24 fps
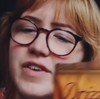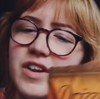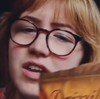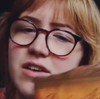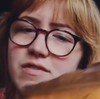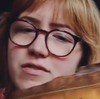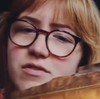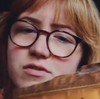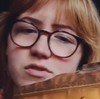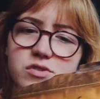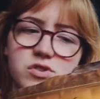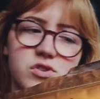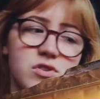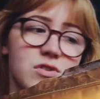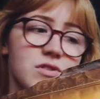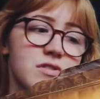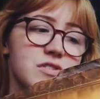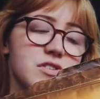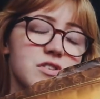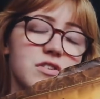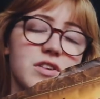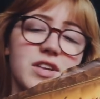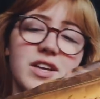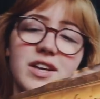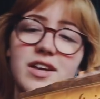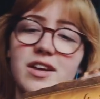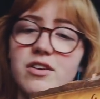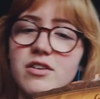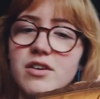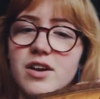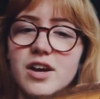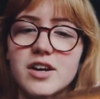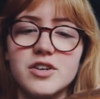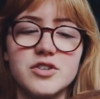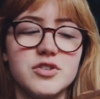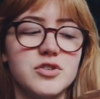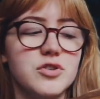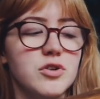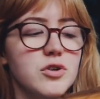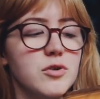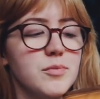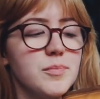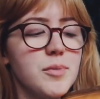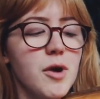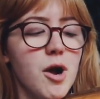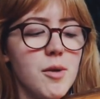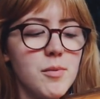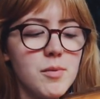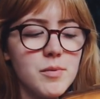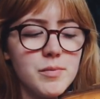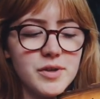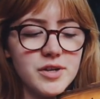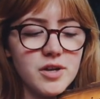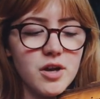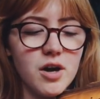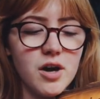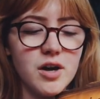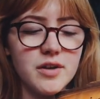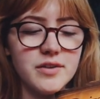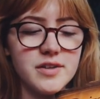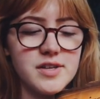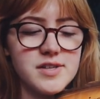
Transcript: any of those stores are like international. Probably not.